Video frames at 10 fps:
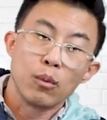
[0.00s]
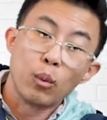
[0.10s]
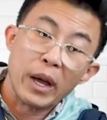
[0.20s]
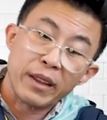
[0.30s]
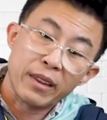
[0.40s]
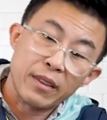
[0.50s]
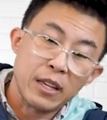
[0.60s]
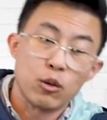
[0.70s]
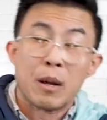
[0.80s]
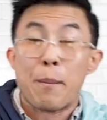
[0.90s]
width
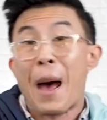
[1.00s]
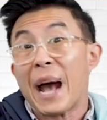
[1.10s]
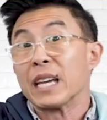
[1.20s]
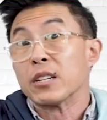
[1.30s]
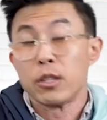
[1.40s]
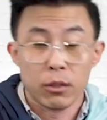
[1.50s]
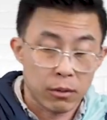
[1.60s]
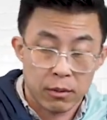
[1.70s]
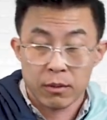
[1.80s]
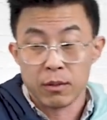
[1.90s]
that you can pack into,
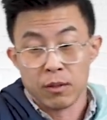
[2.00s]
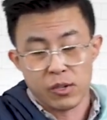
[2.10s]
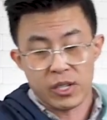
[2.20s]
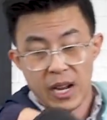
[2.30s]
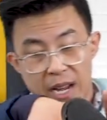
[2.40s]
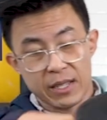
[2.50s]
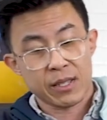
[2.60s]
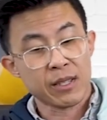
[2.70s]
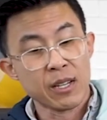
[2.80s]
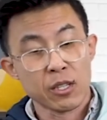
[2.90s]
which is
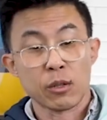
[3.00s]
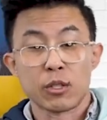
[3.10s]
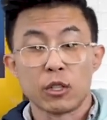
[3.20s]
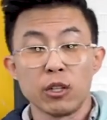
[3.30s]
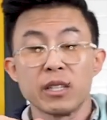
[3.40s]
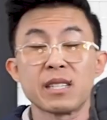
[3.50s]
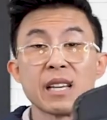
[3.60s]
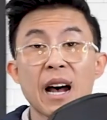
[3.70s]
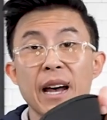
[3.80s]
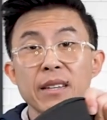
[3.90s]
nice. So it's a good
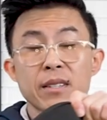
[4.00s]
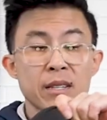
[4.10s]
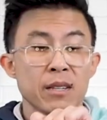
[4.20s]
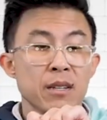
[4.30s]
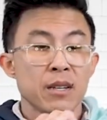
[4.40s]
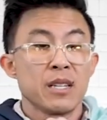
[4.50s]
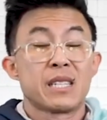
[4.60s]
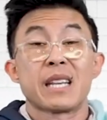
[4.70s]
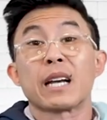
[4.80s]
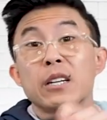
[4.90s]
size
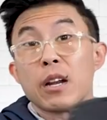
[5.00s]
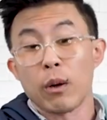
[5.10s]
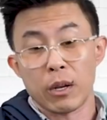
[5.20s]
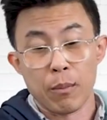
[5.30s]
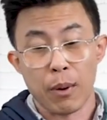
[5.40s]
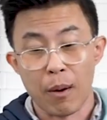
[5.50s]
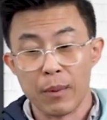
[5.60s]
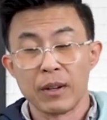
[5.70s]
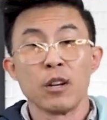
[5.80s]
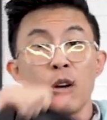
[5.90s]
secondary compartment